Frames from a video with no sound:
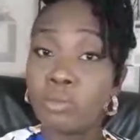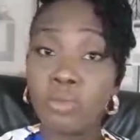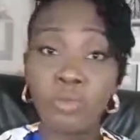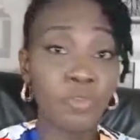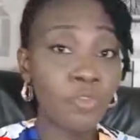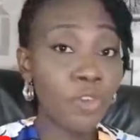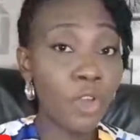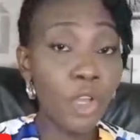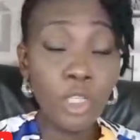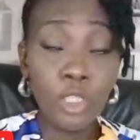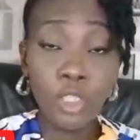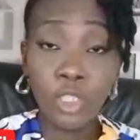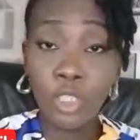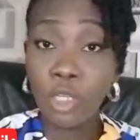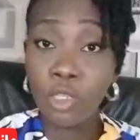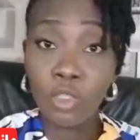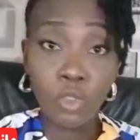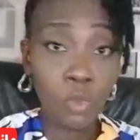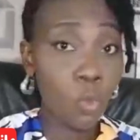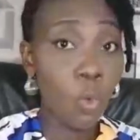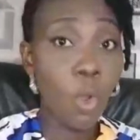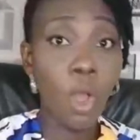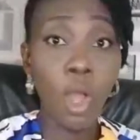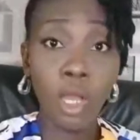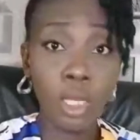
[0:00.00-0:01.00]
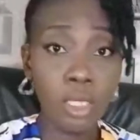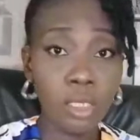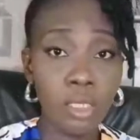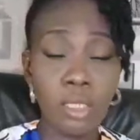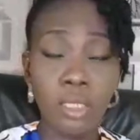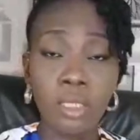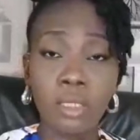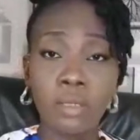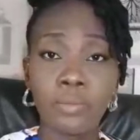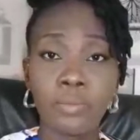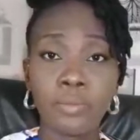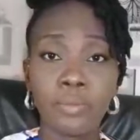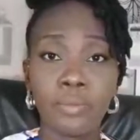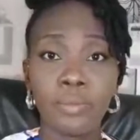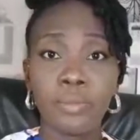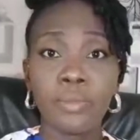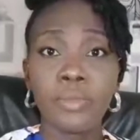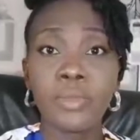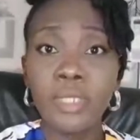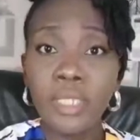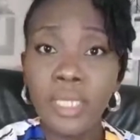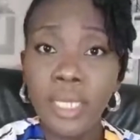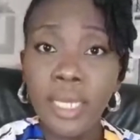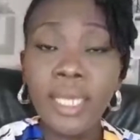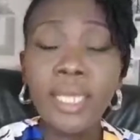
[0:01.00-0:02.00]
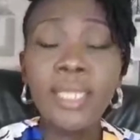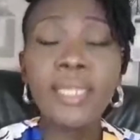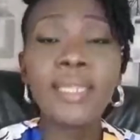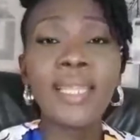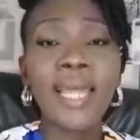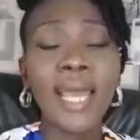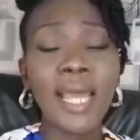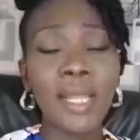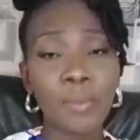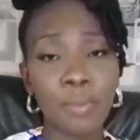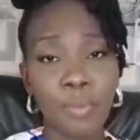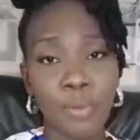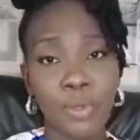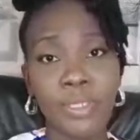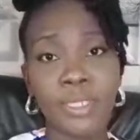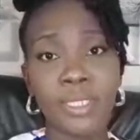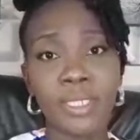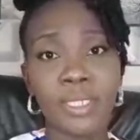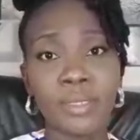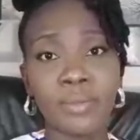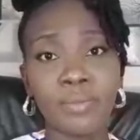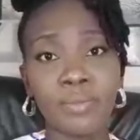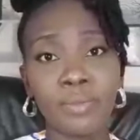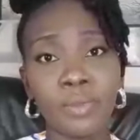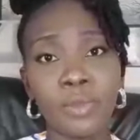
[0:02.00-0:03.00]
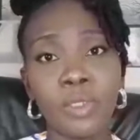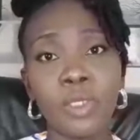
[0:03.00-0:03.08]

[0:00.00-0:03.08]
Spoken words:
functions, works in that body,